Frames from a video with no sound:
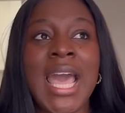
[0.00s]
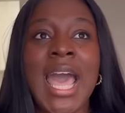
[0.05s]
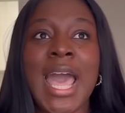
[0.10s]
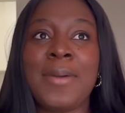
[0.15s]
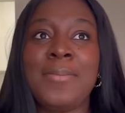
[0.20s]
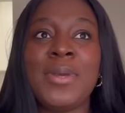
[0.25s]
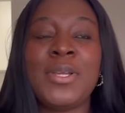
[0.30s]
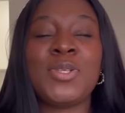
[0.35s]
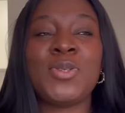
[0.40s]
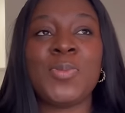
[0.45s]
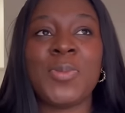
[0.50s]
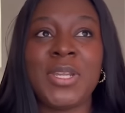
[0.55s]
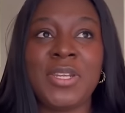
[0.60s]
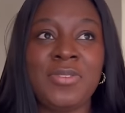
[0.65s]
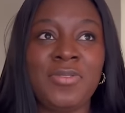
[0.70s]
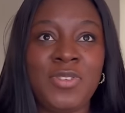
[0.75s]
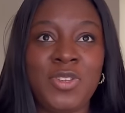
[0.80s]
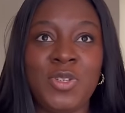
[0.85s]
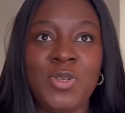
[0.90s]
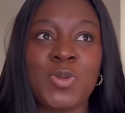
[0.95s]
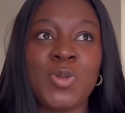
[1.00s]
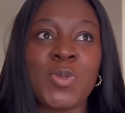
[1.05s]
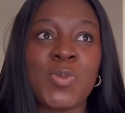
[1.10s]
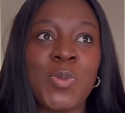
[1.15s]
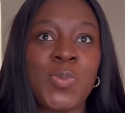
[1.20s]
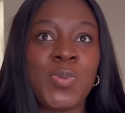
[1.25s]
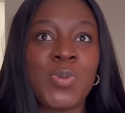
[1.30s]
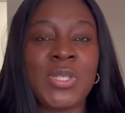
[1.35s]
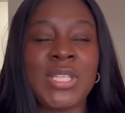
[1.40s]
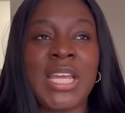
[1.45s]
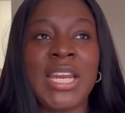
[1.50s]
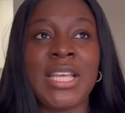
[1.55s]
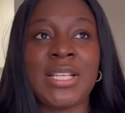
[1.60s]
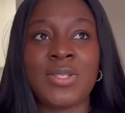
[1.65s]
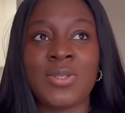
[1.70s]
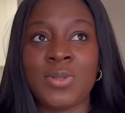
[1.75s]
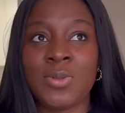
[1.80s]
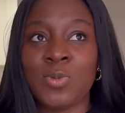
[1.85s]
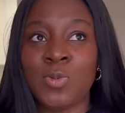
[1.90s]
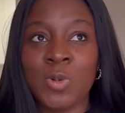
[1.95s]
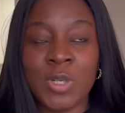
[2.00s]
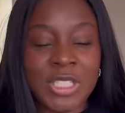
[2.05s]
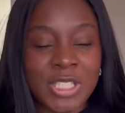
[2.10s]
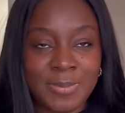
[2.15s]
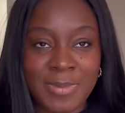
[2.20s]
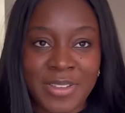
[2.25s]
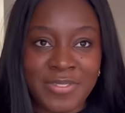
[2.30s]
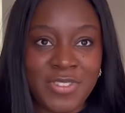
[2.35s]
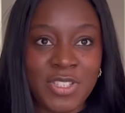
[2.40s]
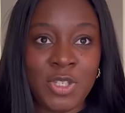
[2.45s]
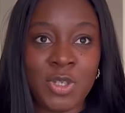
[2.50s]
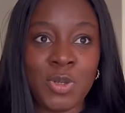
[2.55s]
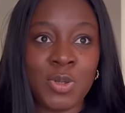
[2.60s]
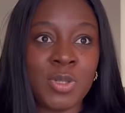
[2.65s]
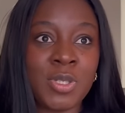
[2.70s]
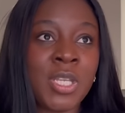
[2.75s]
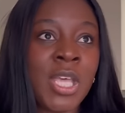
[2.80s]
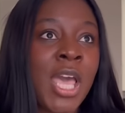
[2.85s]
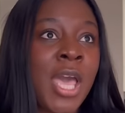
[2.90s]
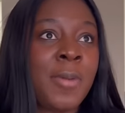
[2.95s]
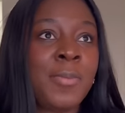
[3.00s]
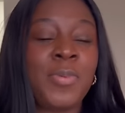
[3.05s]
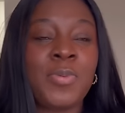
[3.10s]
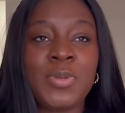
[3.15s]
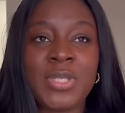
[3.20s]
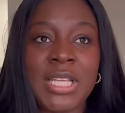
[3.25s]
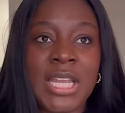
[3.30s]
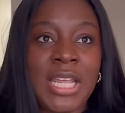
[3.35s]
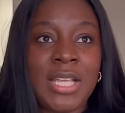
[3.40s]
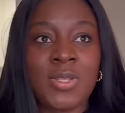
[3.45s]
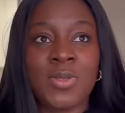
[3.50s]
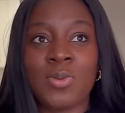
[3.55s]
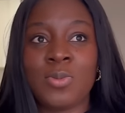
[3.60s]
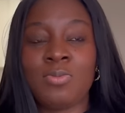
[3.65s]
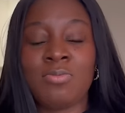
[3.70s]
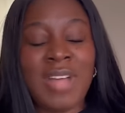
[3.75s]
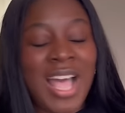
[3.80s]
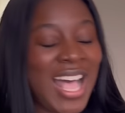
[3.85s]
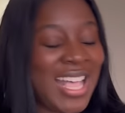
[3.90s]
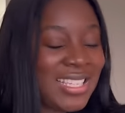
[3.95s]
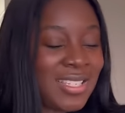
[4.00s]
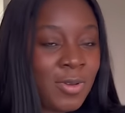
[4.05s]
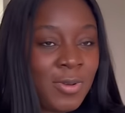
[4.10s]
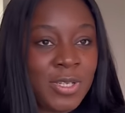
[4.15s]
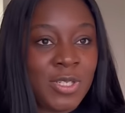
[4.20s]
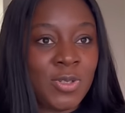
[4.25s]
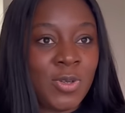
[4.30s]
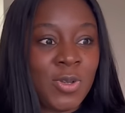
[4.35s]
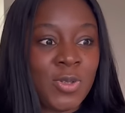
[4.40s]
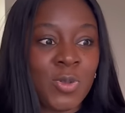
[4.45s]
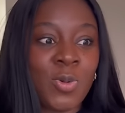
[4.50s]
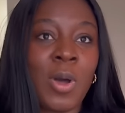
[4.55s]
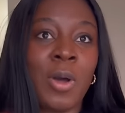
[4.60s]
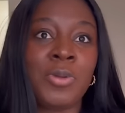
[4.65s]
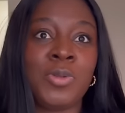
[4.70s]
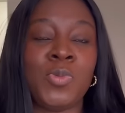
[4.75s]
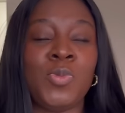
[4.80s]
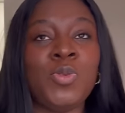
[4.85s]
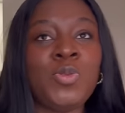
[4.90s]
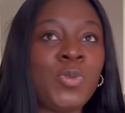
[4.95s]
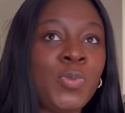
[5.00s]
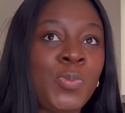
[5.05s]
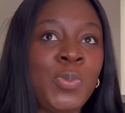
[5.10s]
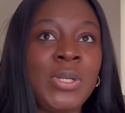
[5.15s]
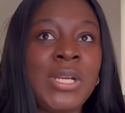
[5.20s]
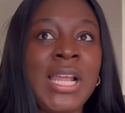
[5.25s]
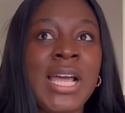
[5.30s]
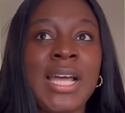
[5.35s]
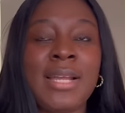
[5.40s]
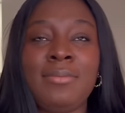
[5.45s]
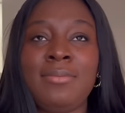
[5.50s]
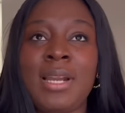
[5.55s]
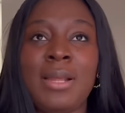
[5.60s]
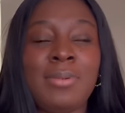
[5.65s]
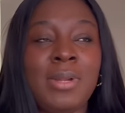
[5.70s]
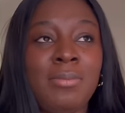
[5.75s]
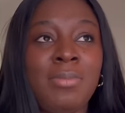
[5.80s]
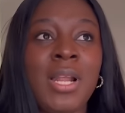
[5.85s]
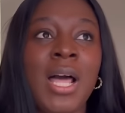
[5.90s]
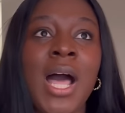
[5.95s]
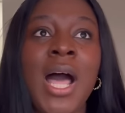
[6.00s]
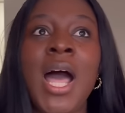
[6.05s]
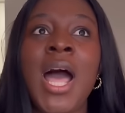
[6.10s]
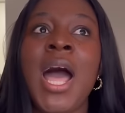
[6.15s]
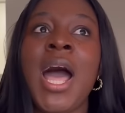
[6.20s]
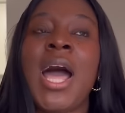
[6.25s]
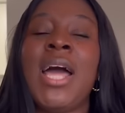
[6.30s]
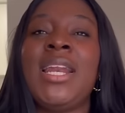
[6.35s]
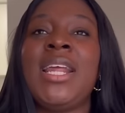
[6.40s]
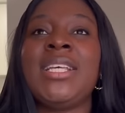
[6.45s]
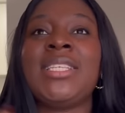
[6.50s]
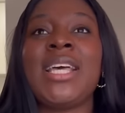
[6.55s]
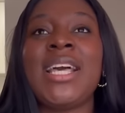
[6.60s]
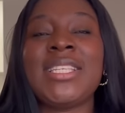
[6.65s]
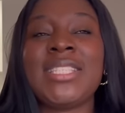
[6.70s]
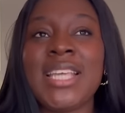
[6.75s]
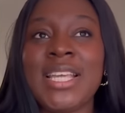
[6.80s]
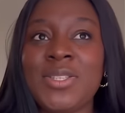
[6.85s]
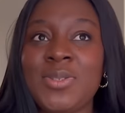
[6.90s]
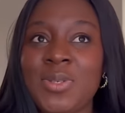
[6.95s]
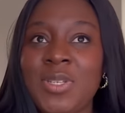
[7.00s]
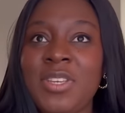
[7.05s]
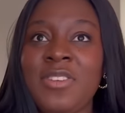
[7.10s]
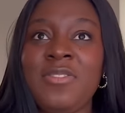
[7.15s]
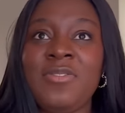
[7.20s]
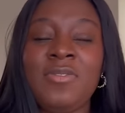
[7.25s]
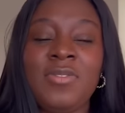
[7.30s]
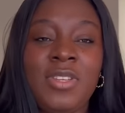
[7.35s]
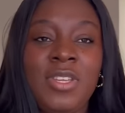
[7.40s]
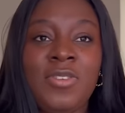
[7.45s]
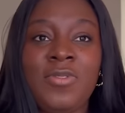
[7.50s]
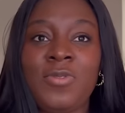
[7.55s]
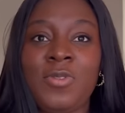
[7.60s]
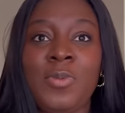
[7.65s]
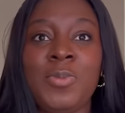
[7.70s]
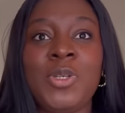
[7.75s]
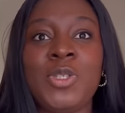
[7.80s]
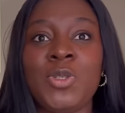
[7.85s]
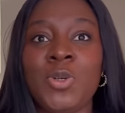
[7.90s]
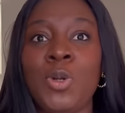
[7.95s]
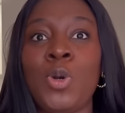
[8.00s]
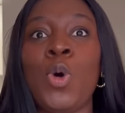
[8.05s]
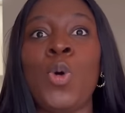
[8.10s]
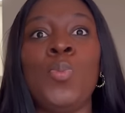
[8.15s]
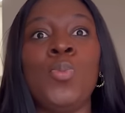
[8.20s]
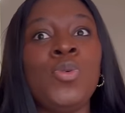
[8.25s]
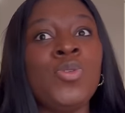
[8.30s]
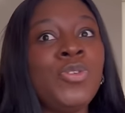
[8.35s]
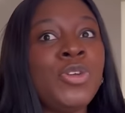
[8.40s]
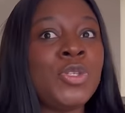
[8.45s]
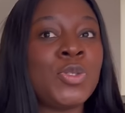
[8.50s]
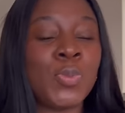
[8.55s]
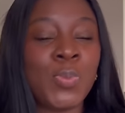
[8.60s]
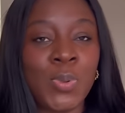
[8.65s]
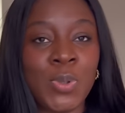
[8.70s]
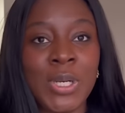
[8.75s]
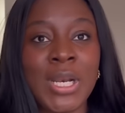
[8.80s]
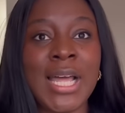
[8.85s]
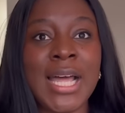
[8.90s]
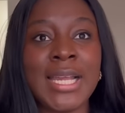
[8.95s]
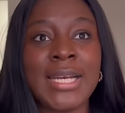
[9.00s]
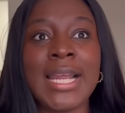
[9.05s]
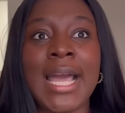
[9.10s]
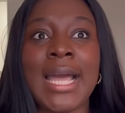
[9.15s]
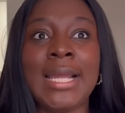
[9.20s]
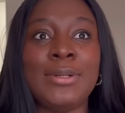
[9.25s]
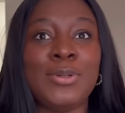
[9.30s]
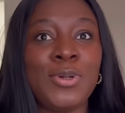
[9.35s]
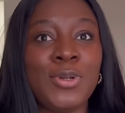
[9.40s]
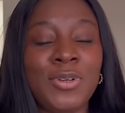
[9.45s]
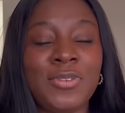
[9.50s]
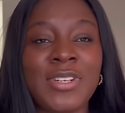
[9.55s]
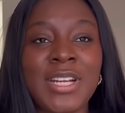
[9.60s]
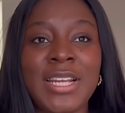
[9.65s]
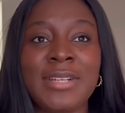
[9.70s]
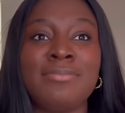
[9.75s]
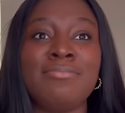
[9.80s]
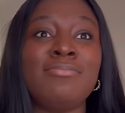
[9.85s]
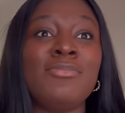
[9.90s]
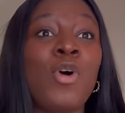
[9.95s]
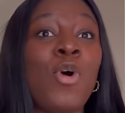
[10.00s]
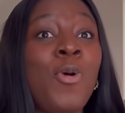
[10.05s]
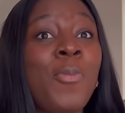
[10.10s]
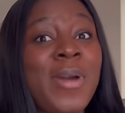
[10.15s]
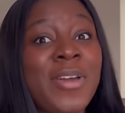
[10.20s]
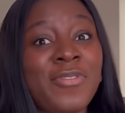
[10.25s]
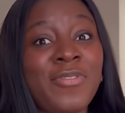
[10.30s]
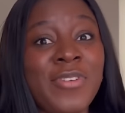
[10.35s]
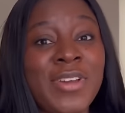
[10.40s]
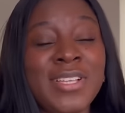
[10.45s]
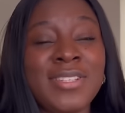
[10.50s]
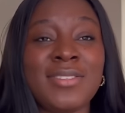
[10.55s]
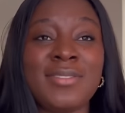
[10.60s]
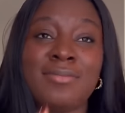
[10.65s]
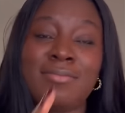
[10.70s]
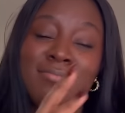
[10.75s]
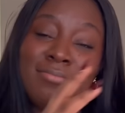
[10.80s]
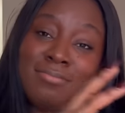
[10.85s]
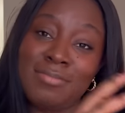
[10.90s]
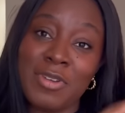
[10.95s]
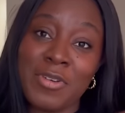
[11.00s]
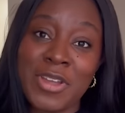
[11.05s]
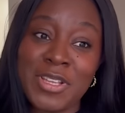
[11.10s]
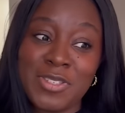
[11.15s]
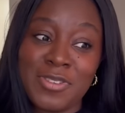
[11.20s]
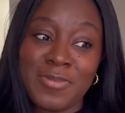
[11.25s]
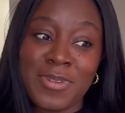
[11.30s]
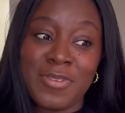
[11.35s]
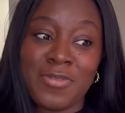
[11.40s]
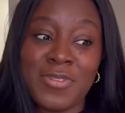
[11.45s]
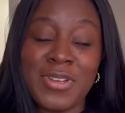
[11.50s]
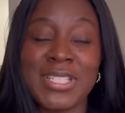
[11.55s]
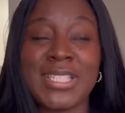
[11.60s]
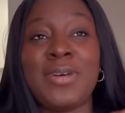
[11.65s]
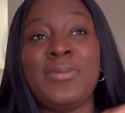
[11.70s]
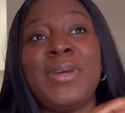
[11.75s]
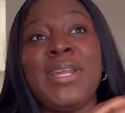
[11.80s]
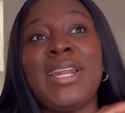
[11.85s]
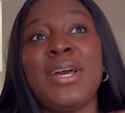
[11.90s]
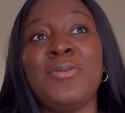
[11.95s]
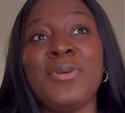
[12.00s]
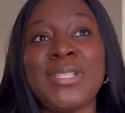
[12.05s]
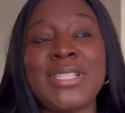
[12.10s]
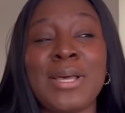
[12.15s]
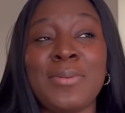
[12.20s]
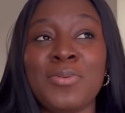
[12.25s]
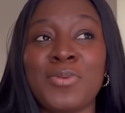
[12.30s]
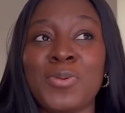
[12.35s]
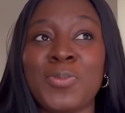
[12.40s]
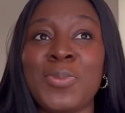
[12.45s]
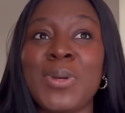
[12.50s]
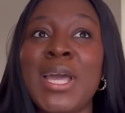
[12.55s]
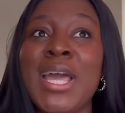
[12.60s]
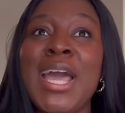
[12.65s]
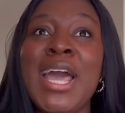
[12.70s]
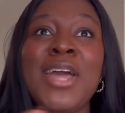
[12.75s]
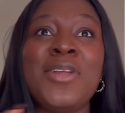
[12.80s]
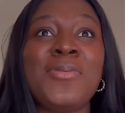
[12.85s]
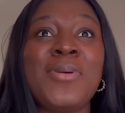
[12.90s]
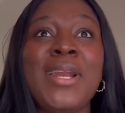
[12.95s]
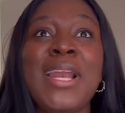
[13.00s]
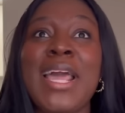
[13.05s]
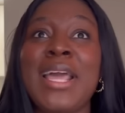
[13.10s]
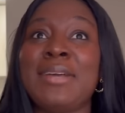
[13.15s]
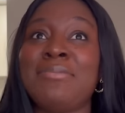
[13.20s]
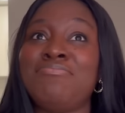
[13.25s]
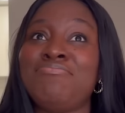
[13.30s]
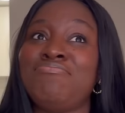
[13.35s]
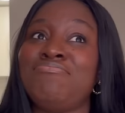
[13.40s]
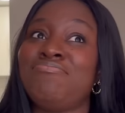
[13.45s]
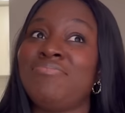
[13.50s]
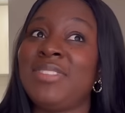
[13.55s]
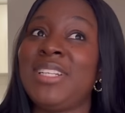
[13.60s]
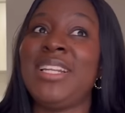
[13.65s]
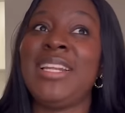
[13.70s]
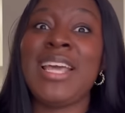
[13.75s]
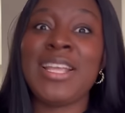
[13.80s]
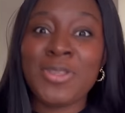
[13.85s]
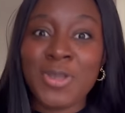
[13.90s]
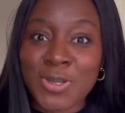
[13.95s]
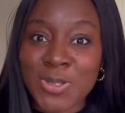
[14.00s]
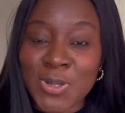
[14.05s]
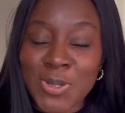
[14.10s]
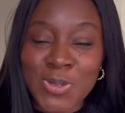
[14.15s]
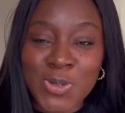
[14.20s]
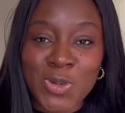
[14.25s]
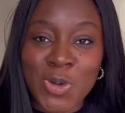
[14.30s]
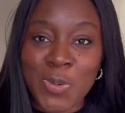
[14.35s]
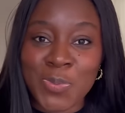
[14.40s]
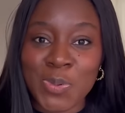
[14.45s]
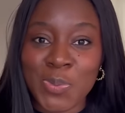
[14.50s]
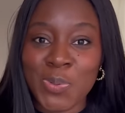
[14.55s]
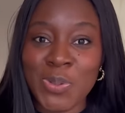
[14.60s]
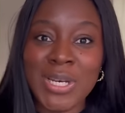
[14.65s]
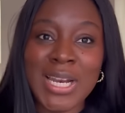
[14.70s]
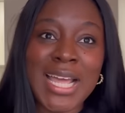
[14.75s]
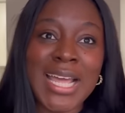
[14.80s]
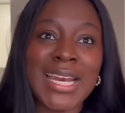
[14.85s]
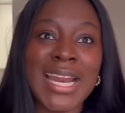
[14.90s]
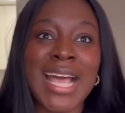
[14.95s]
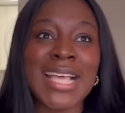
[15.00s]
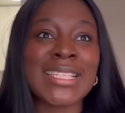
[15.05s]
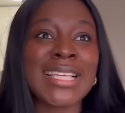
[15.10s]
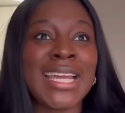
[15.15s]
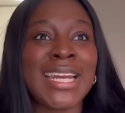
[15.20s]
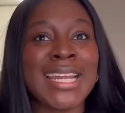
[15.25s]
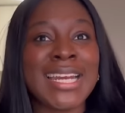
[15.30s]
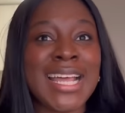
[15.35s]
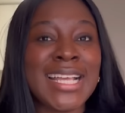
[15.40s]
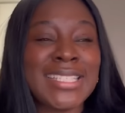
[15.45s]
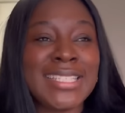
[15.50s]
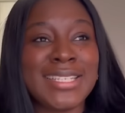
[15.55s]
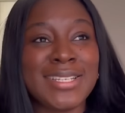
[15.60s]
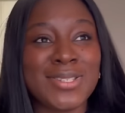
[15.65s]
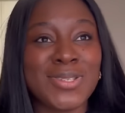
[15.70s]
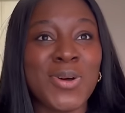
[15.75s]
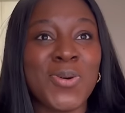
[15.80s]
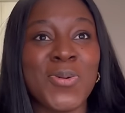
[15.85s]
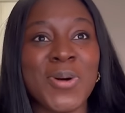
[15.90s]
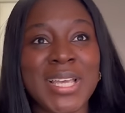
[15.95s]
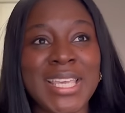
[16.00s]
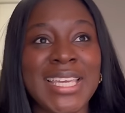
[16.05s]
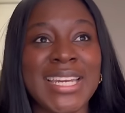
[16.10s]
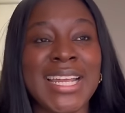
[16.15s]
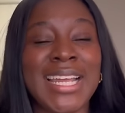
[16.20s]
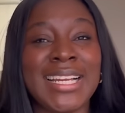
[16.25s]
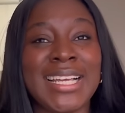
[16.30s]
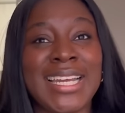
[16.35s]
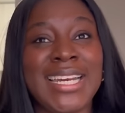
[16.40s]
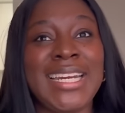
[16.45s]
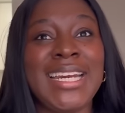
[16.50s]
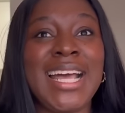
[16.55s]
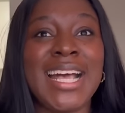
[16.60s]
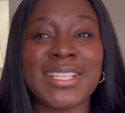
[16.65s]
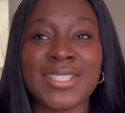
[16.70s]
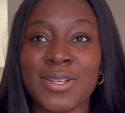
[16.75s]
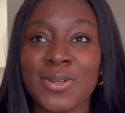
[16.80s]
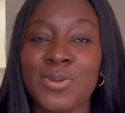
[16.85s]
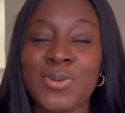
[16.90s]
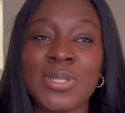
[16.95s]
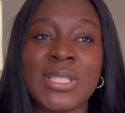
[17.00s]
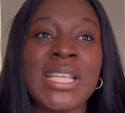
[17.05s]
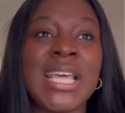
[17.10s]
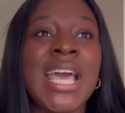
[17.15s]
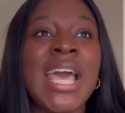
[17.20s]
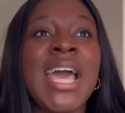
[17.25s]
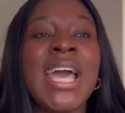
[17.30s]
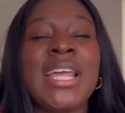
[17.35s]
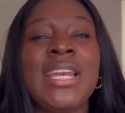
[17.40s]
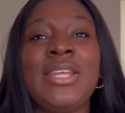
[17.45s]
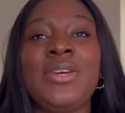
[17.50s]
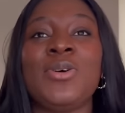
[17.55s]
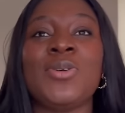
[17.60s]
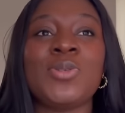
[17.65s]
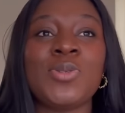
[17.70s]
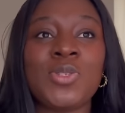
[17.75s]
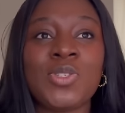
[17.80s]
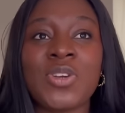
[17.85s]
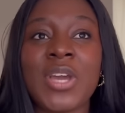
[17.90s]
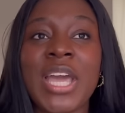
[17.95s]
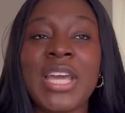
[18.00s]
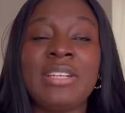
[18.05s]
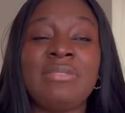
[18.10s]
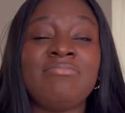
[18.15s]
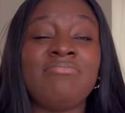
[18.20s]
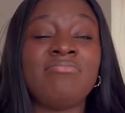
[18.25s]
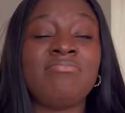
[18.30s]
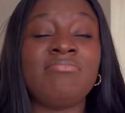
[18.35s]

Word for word: I made so many videos. People started to watch my videos. People started to ask questions. Oh, I want to move to Poland, blah, blah, blah. And that's how I started to give information on moving to Poland and all of that. All my friends, the rest of my friends that were in that WhatsApp group, they were like, let us also come to Poland as Canada thing is not working and Canada is closed. They also tried.